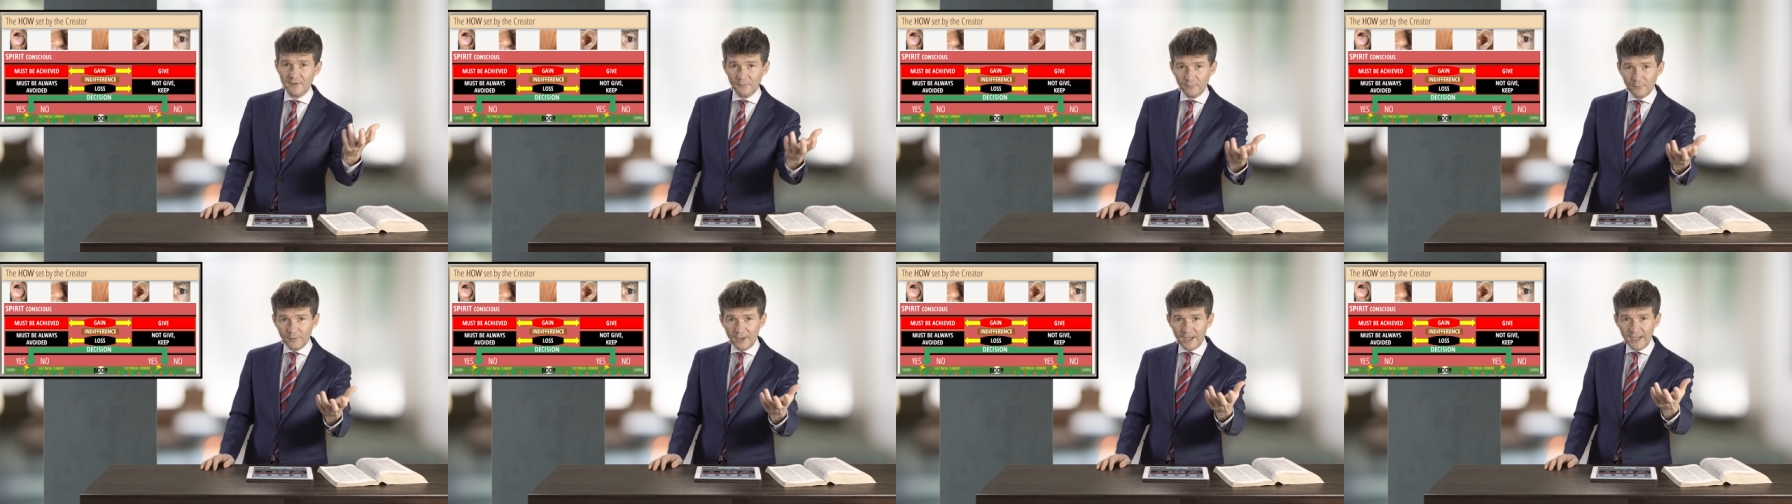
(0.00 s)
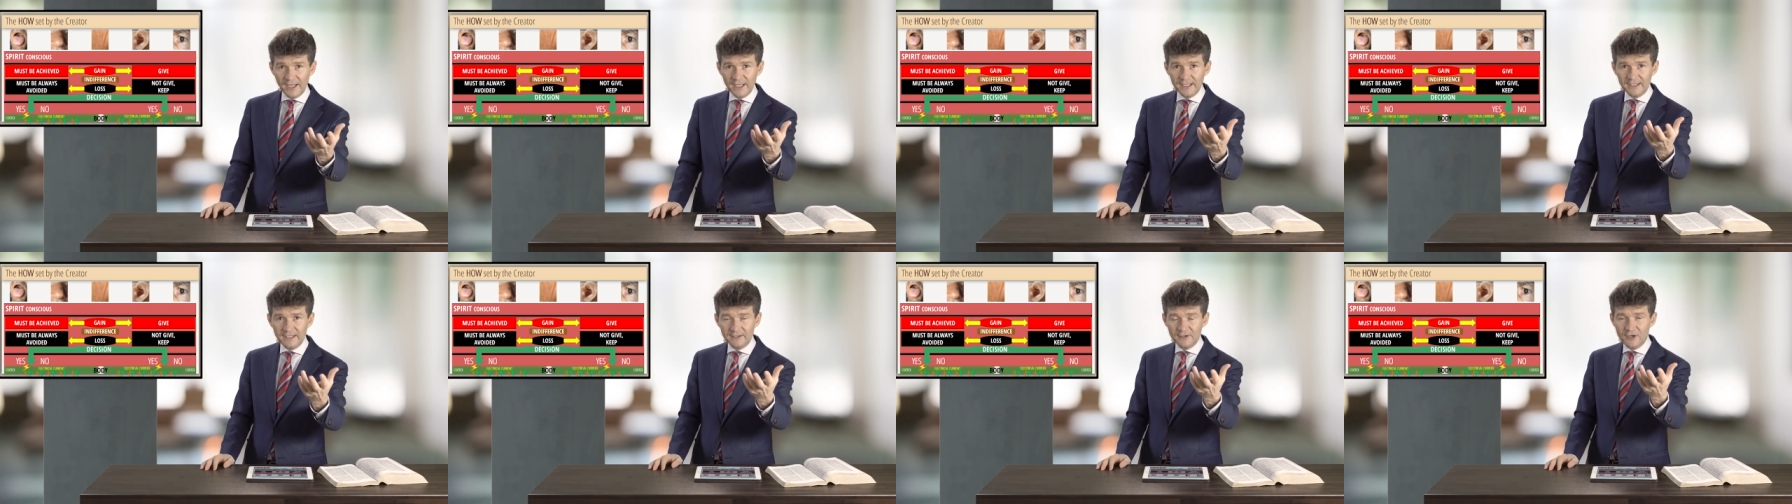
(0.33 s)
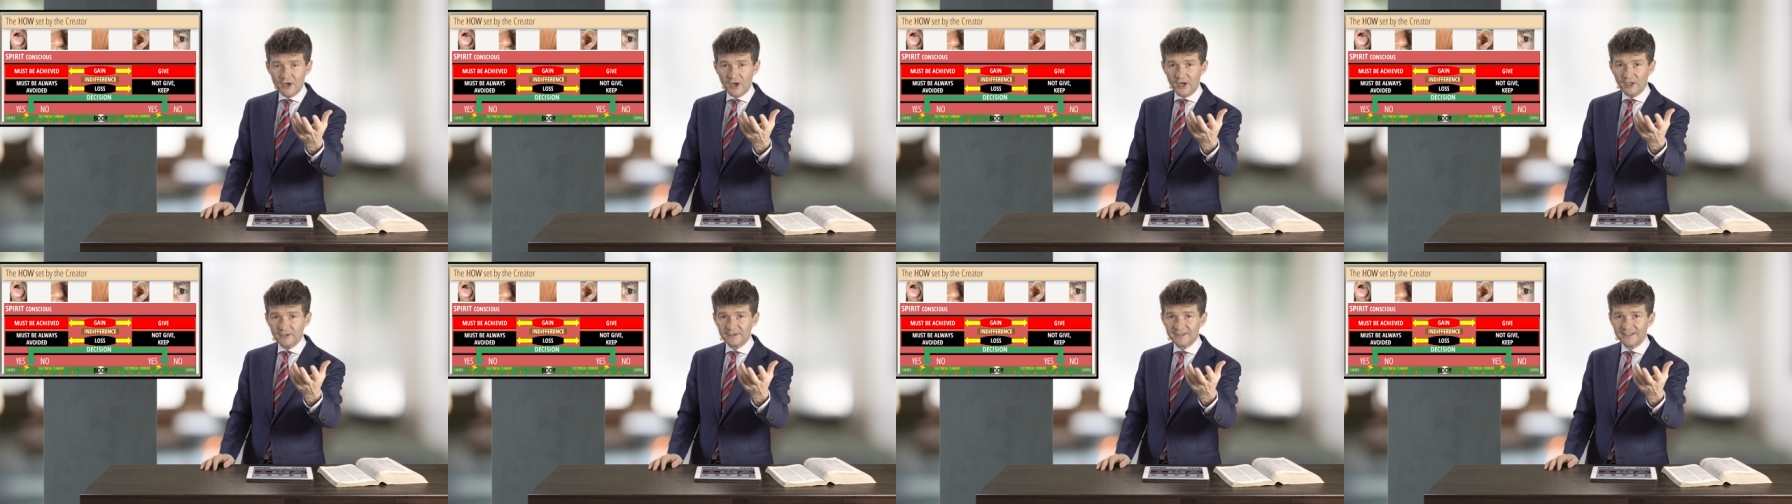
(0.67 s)
Why did
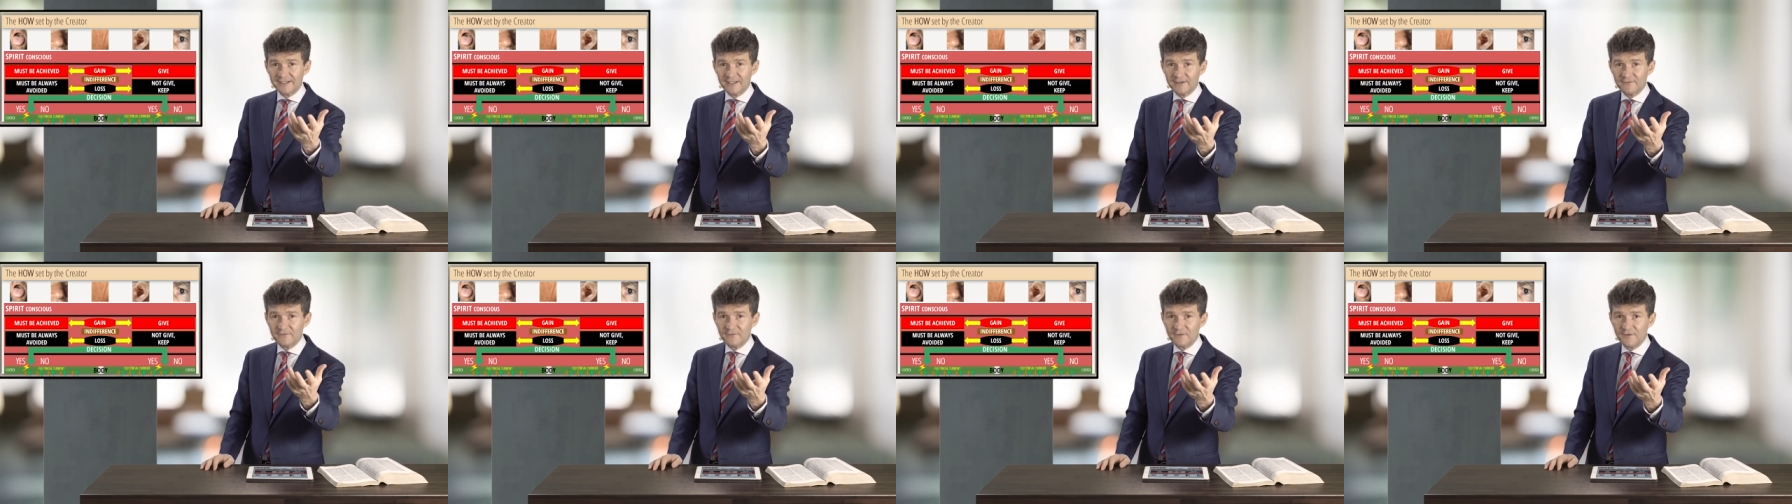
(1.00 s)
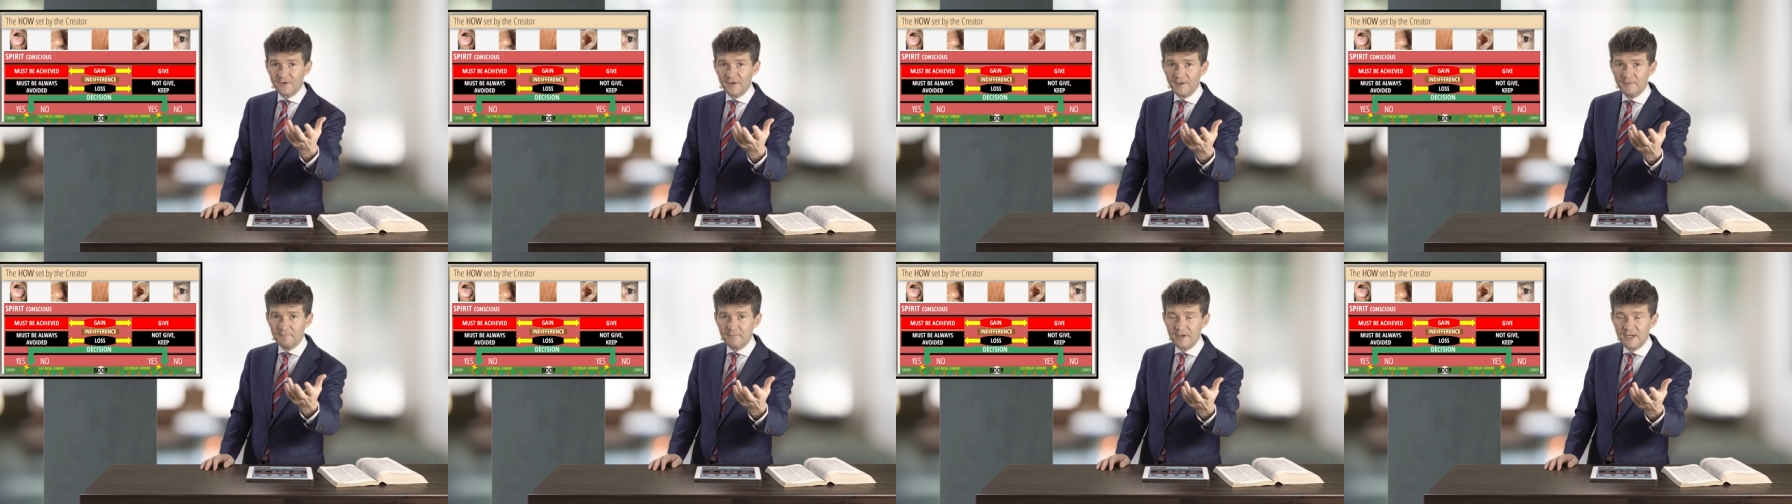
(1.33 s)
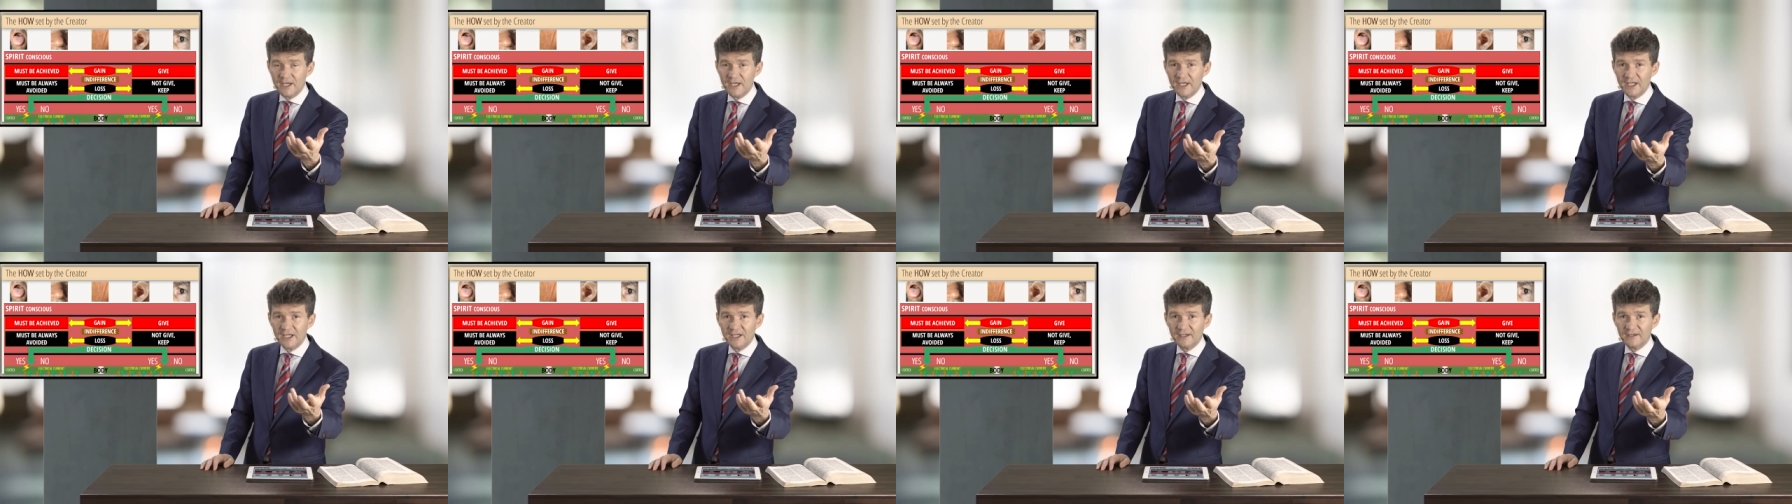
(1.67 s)
God give him
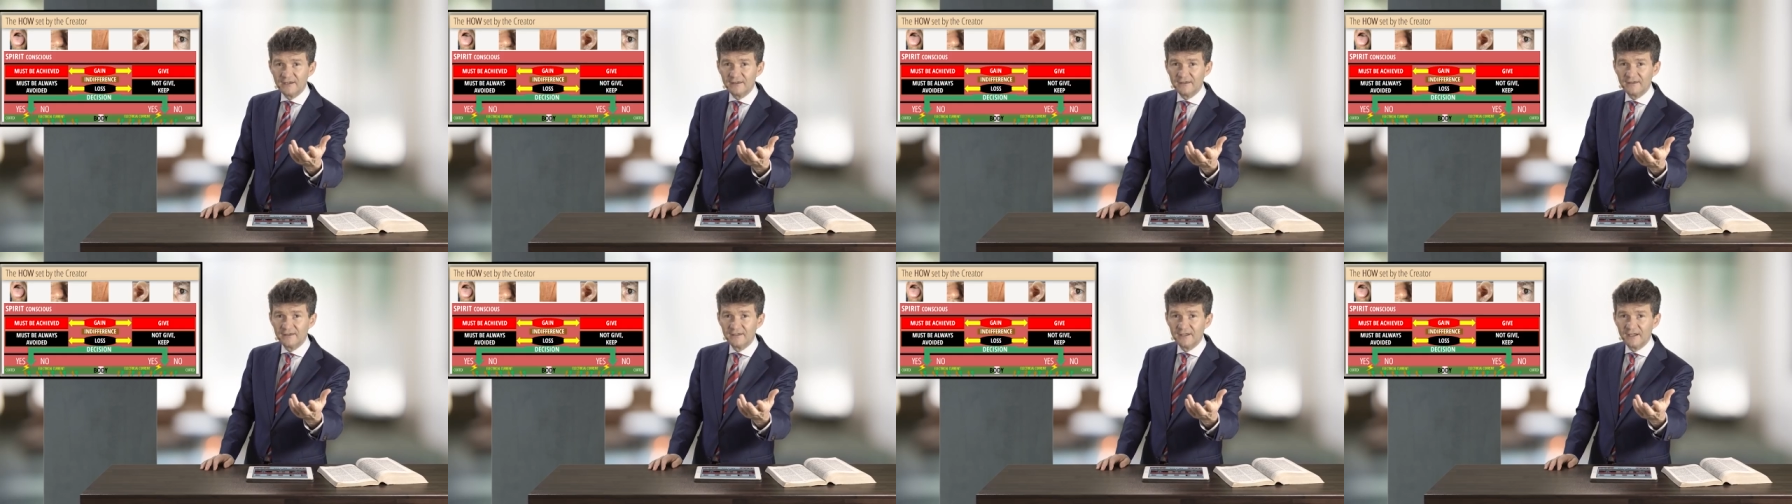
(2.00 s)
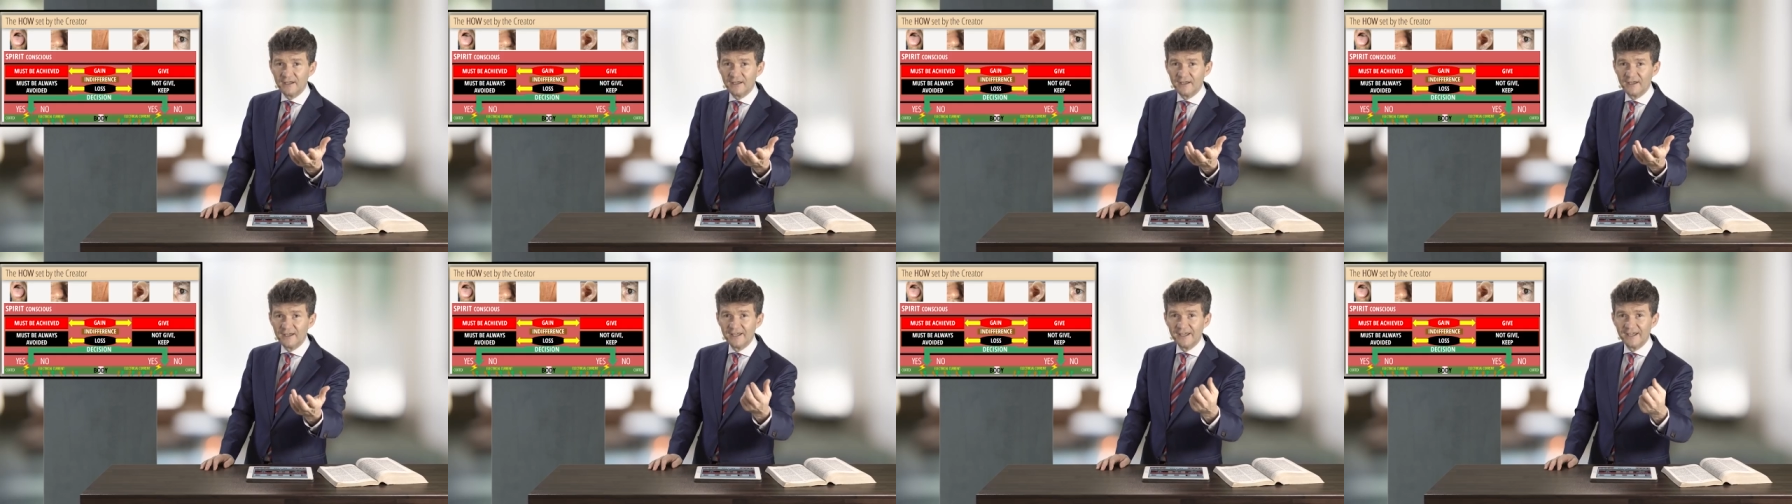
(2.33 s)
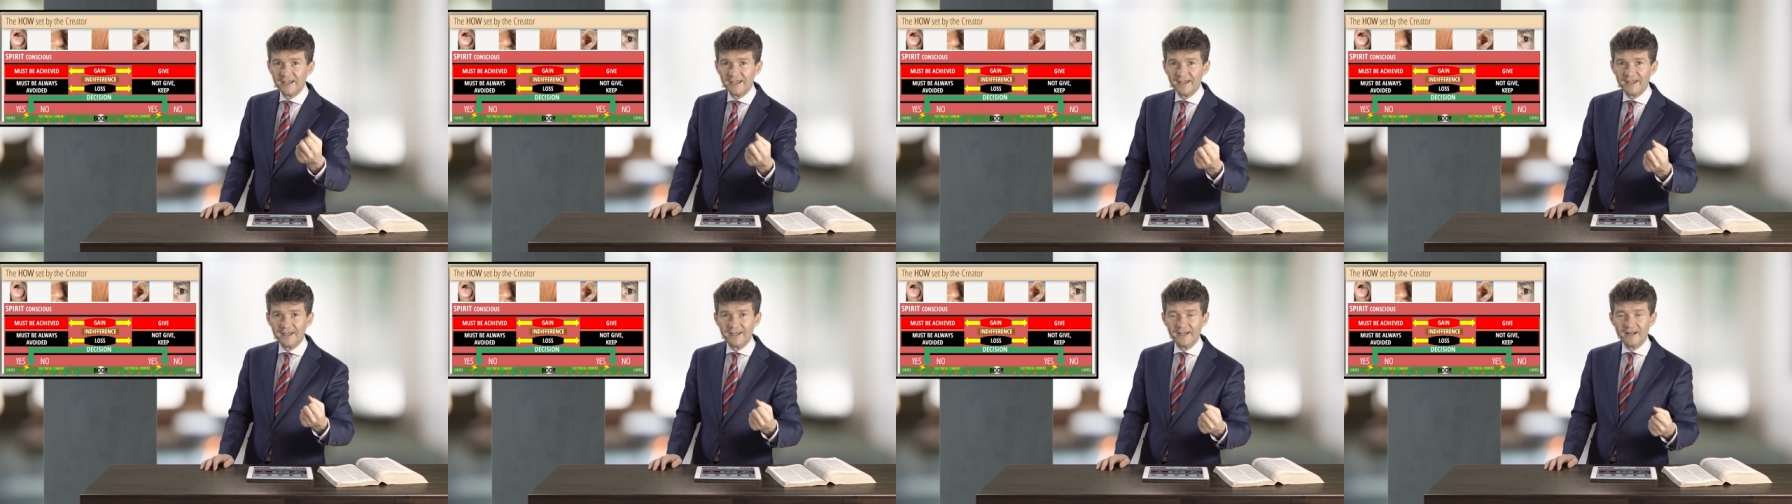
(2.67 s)
the
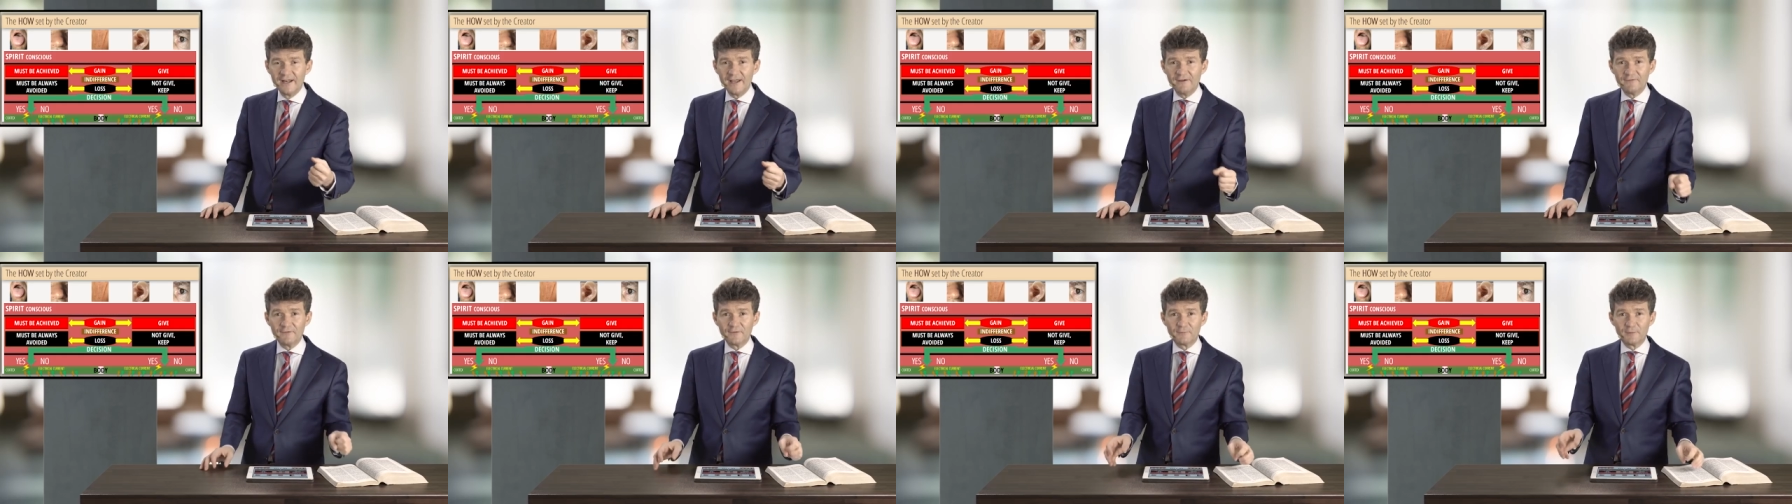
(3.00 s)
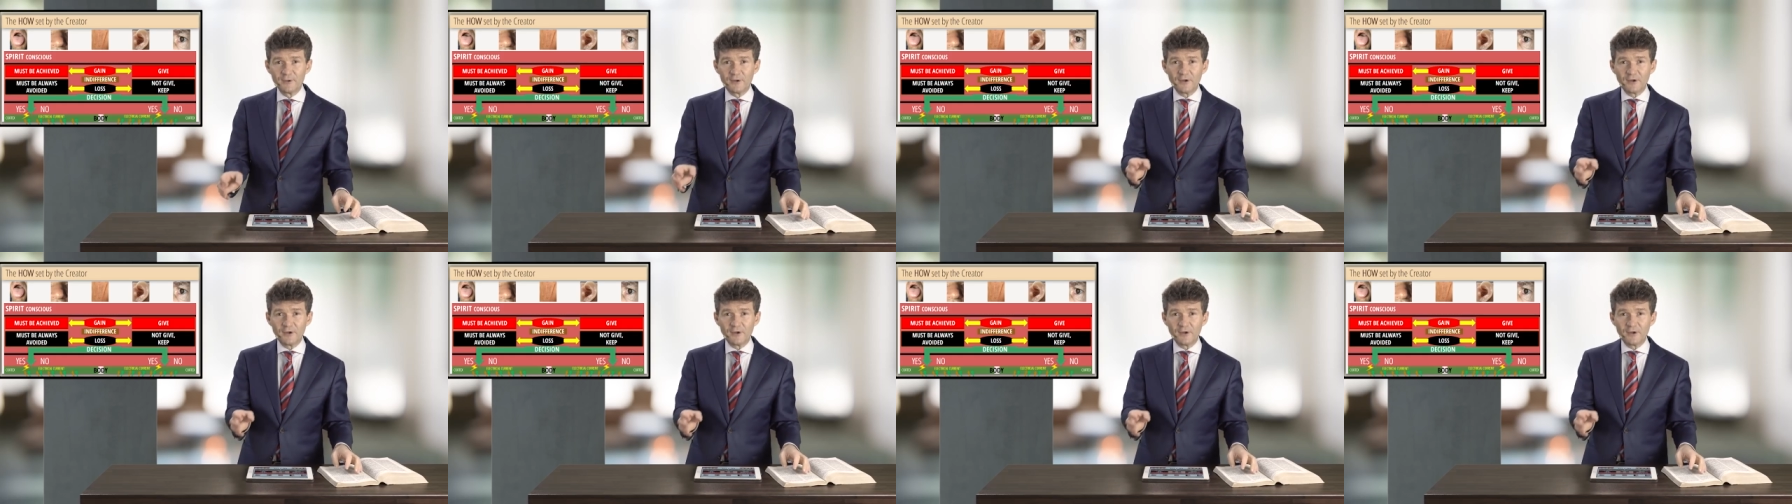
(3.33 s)
11th?